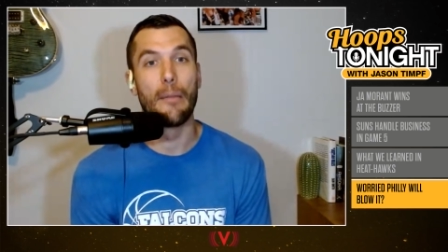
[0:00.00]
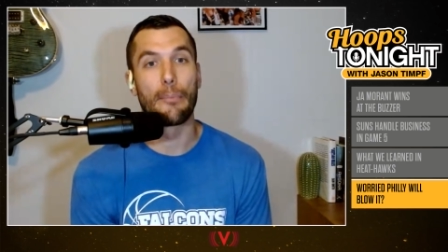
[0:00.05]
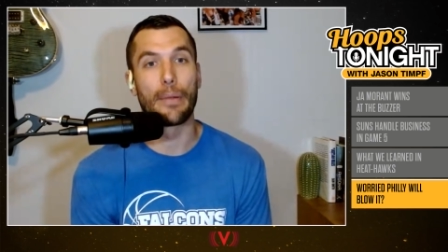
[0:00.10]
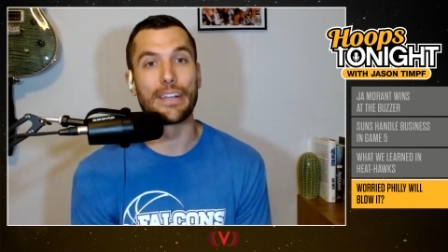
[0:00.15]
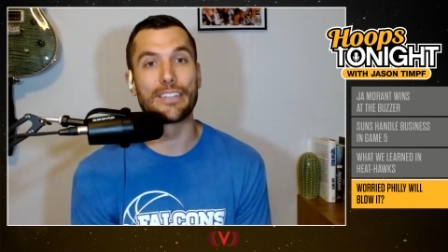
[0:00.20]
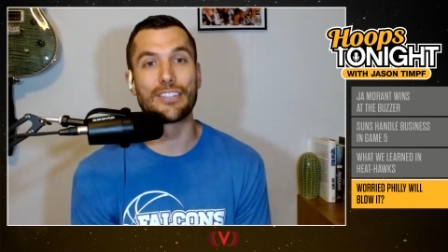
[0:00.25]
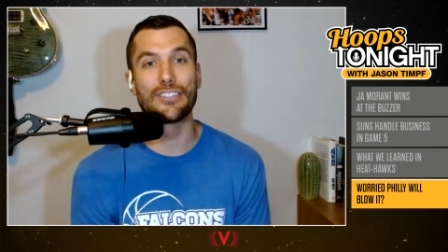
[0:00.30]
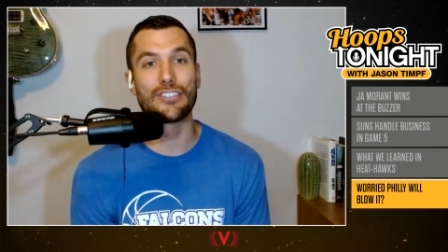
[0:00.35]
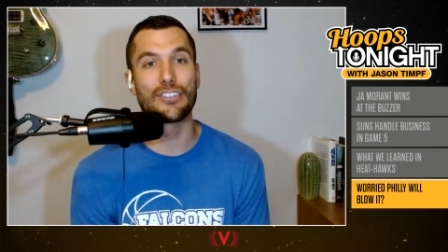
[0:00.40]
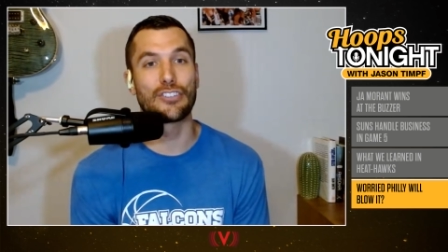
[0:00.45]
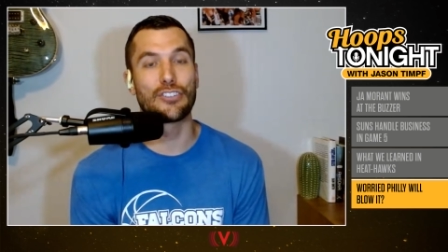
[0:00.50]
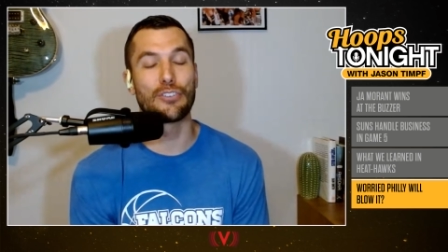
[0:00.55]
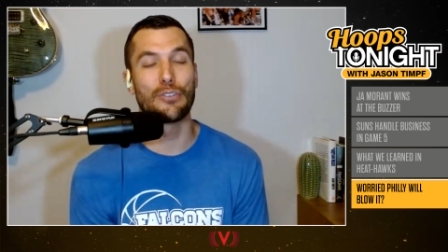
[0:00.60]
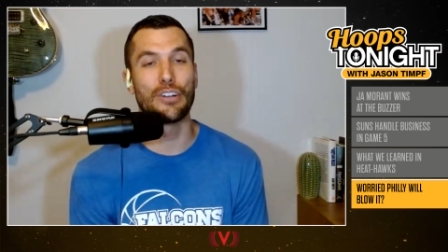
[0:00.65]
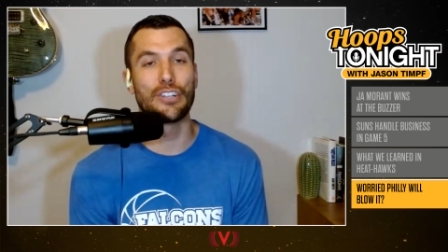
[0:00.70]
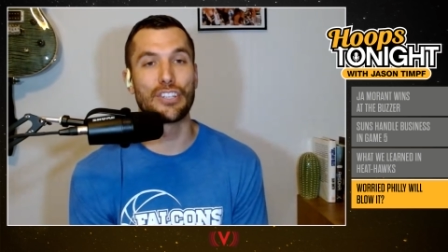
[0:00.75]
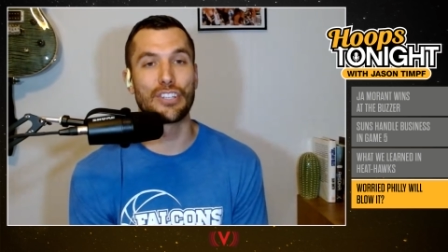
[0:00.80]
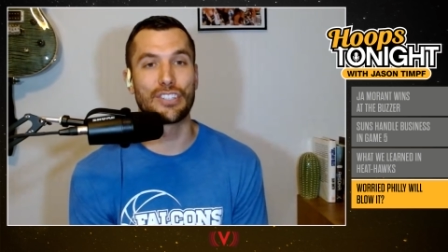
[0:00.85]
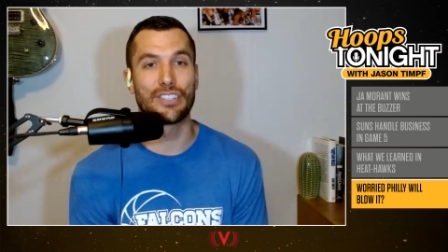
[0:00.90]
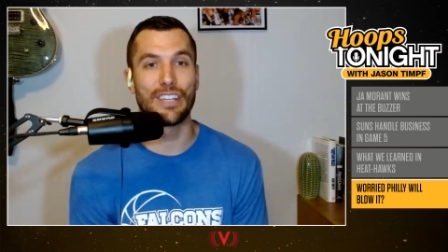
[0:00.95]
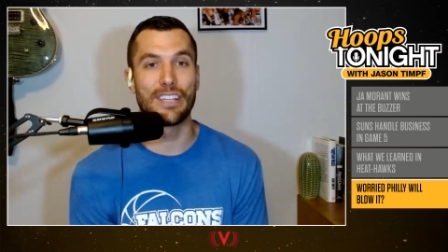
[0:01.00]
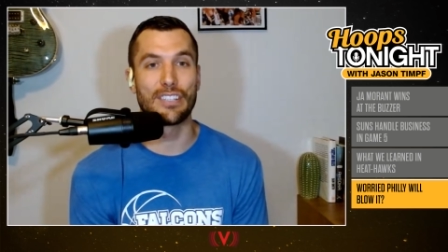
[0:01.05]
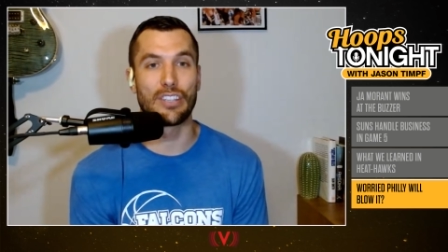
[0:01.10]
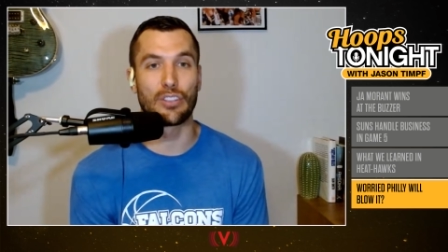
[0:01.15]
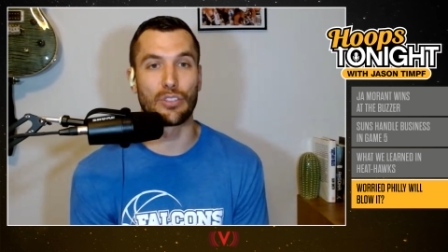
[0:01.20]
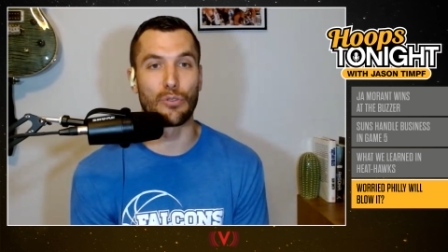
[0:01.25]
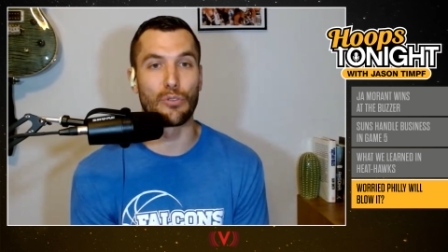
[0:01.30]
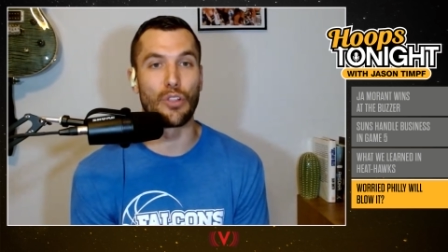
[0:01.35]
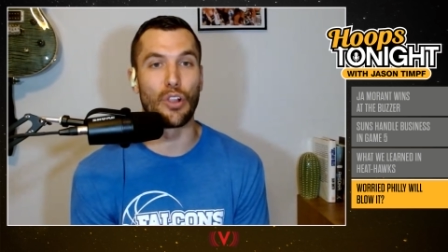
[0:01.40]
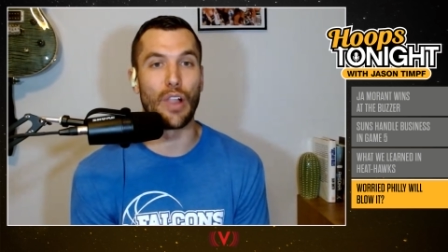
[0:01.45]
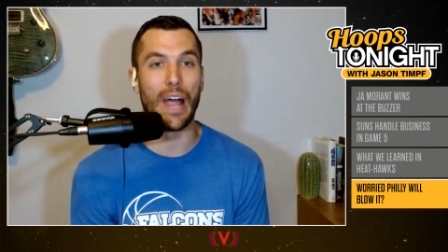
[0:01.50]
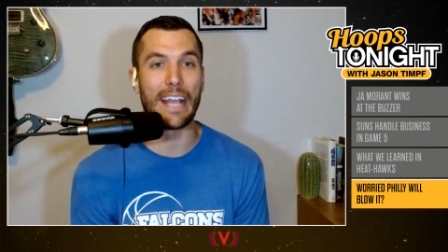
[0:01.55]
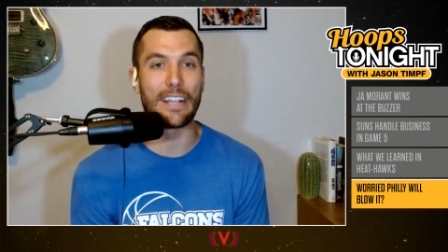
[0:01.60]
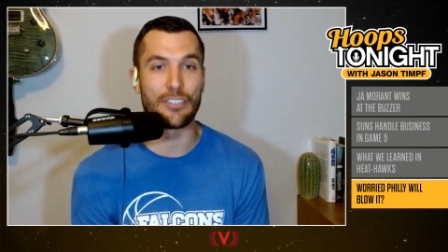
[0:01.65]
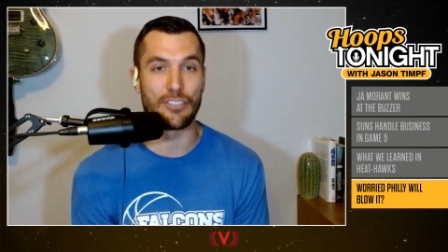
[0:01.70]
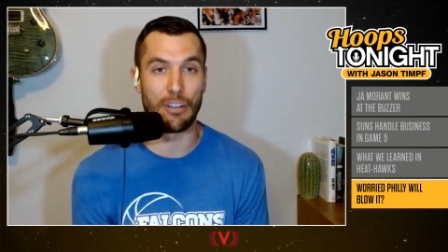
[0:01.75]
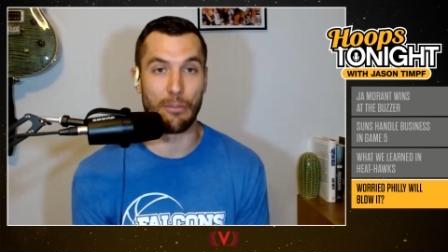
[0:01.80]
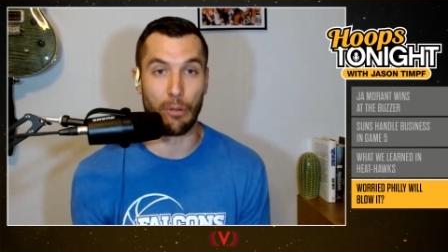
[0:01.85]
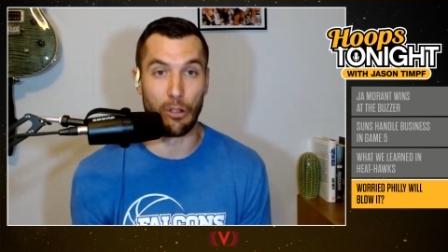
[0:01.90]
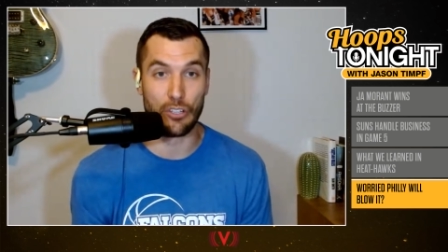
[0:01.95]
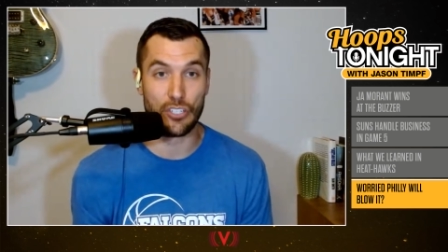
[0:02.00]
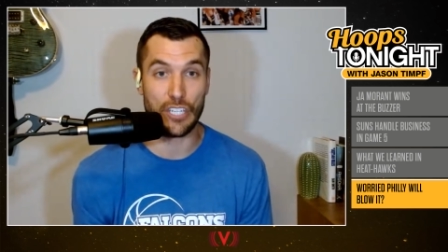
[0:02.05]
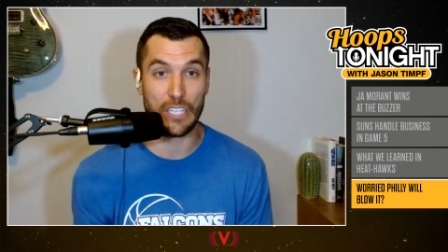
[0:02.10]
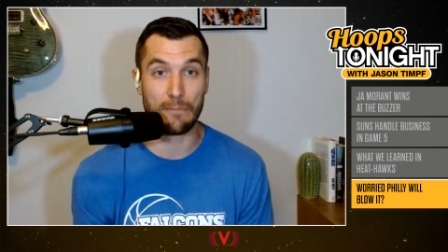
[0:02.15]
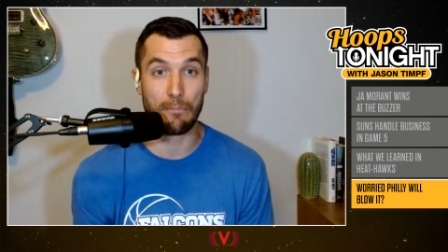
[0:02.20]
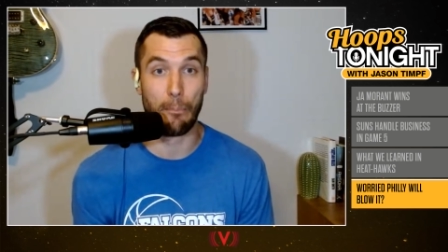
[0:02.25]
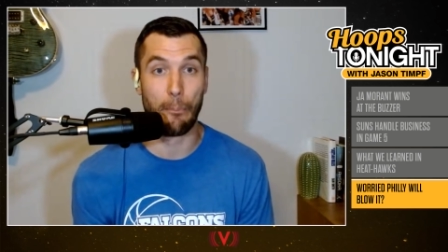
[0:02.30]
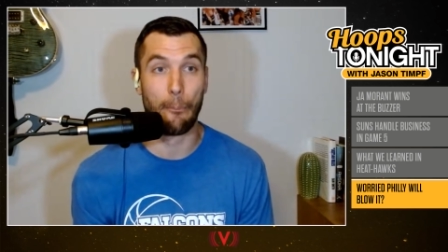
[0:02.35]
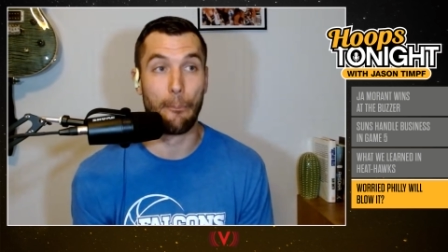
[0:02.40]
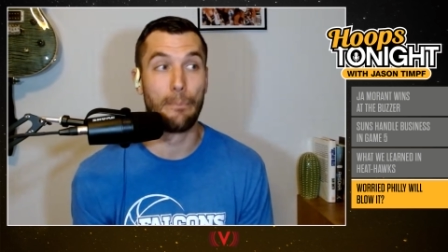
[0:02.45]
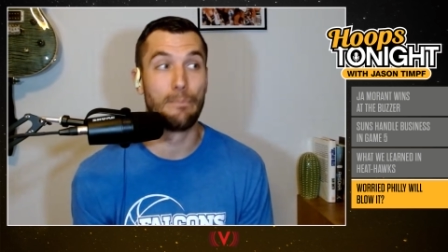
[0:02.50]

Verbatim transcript: Precious Achiuwa just does a through the legs dribble and just